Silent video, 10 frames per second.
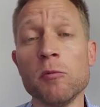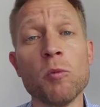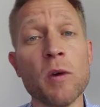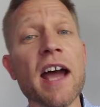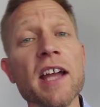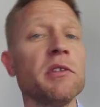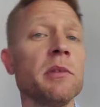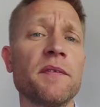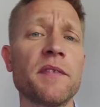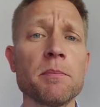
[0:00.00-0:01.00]
When I
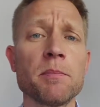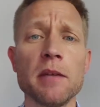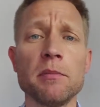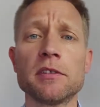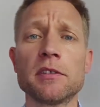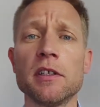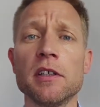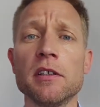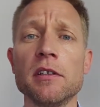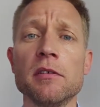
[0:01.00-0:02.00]
dream of dead babies,
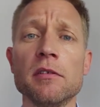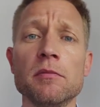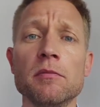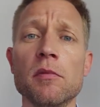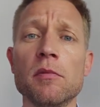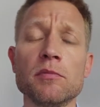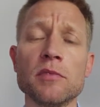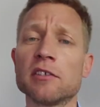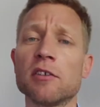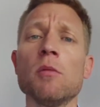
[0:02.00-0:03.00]

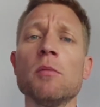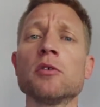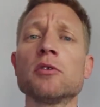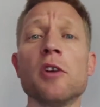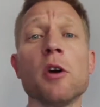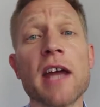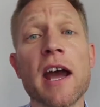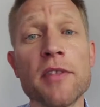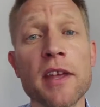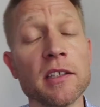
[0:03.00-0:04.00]
there's almost no
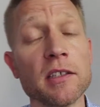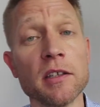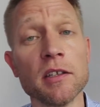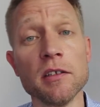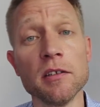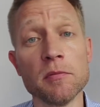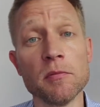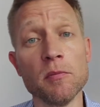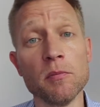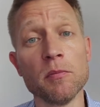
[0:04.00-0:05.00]
doubt that it
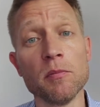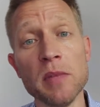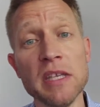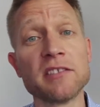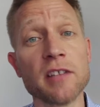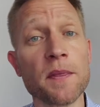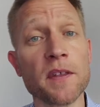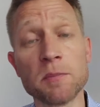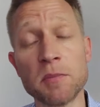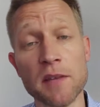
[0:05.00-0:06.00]
means
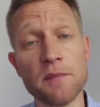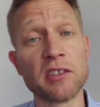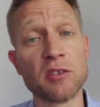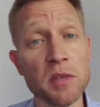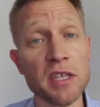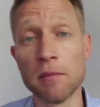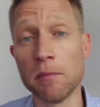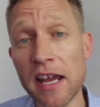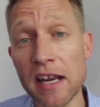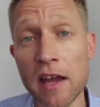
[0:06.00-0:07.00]
something specific to me in
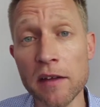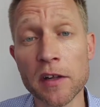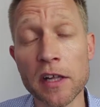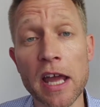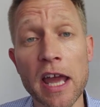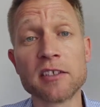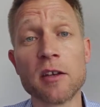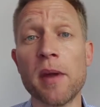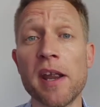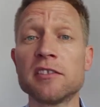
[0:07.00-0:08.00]
my life, as
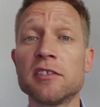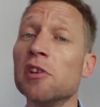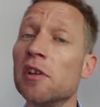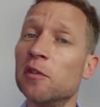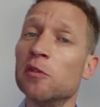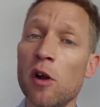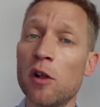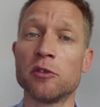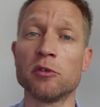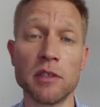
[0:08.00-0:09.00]
compared to if you
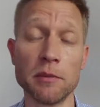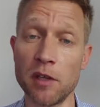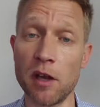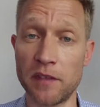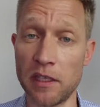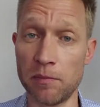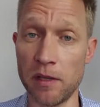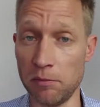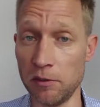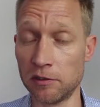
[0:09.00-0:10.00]
also dreamt of dead
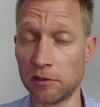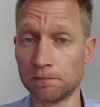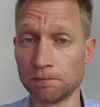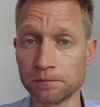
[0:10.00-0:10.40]
babies.